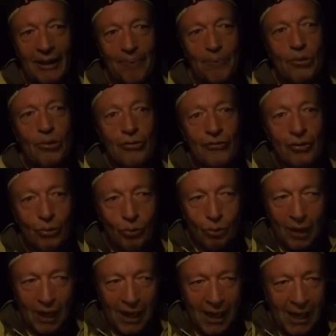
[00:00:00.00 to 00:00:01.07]
moved
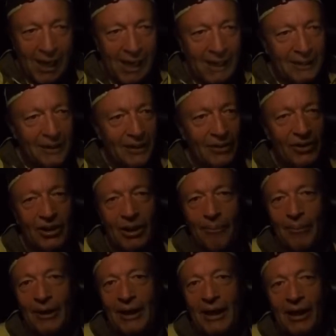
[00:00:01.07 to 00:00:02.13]
away, and then
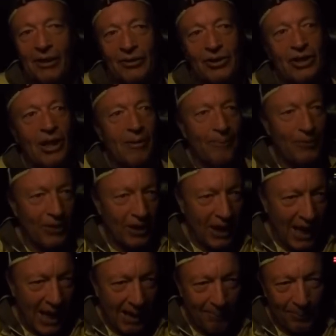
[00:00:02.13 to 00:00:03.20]
somebody else, something
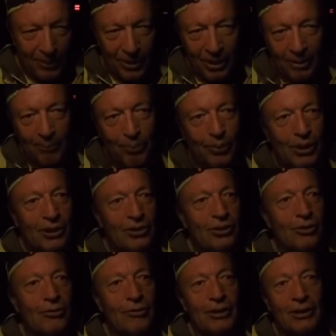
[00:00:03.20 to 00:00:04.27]
happened. And then pretty
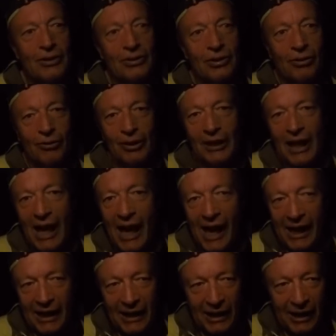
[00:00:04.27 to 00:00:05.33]
soon he's the only
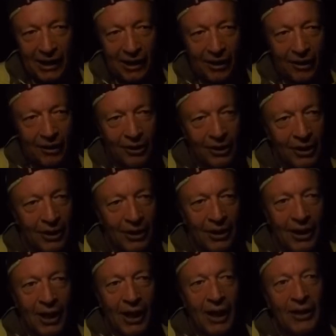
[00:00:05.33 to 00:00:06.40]
guy here.
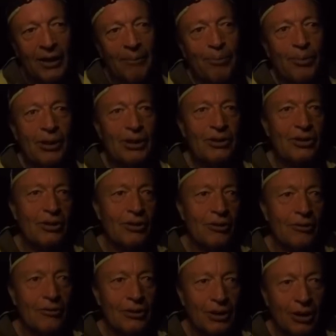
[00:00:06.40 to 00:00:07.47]
And then pretty
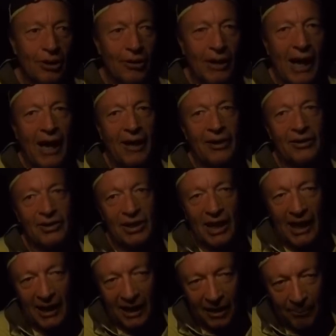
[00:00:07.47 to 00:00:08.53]
soon, you know, out of
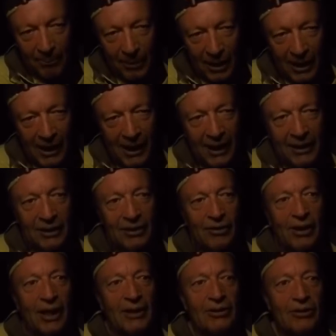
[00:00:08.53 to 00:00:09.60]
sight, out of mind, and
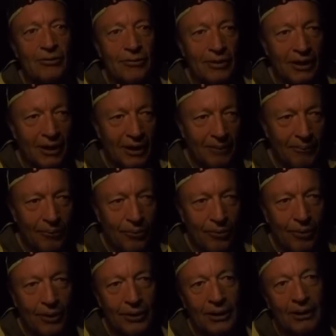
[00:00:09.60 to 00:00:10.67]
you're not doing it
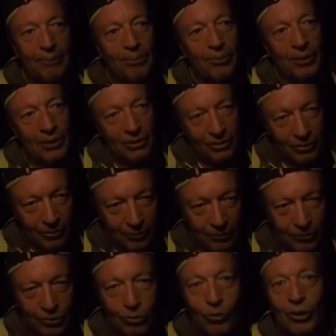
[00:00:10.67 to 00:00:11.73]
anymore. And then pretty
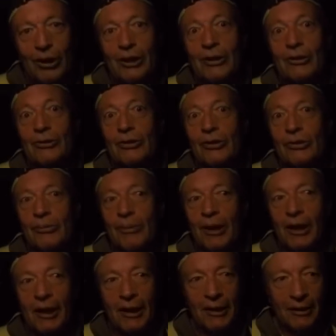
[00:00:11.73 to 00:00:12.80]
soon, 20 years goes
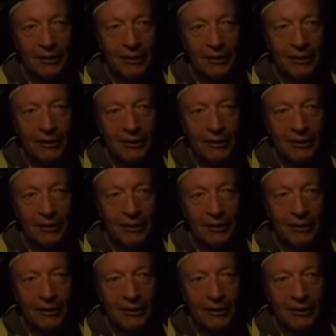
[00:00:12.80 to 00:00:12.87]
by.